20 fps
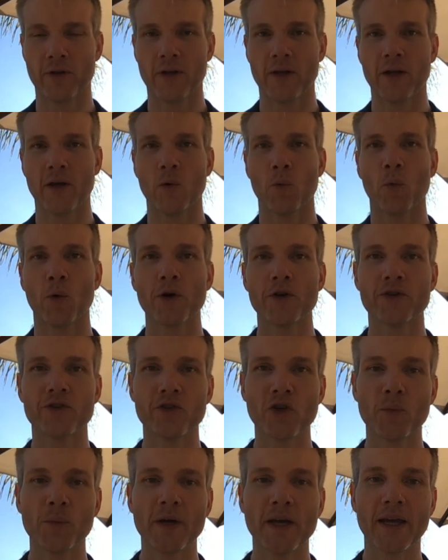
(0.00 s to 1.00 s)
We're
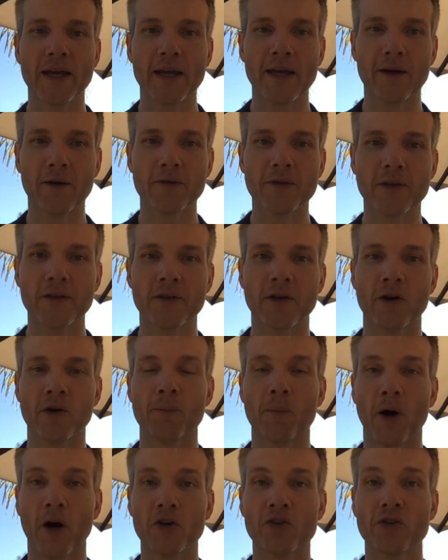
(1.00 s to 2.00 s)
assuming here that her
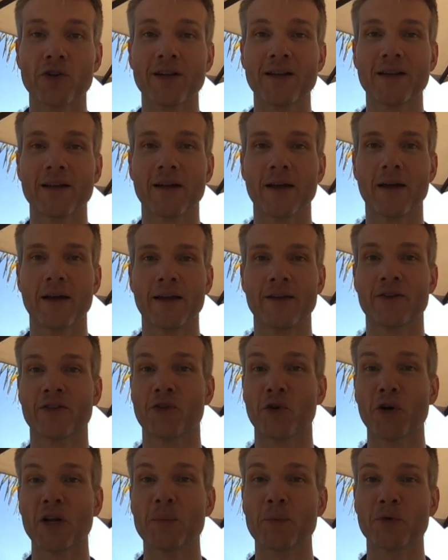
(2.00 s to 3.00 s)
margin is
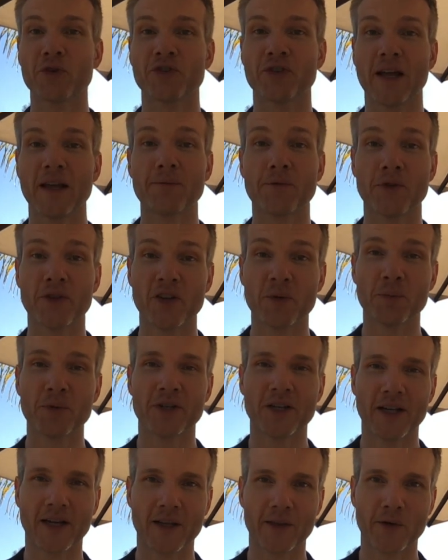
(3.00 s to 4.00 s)
30% for this
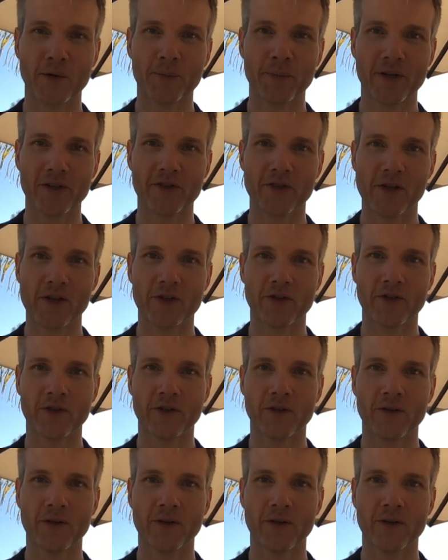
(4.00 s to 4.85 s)
particular business.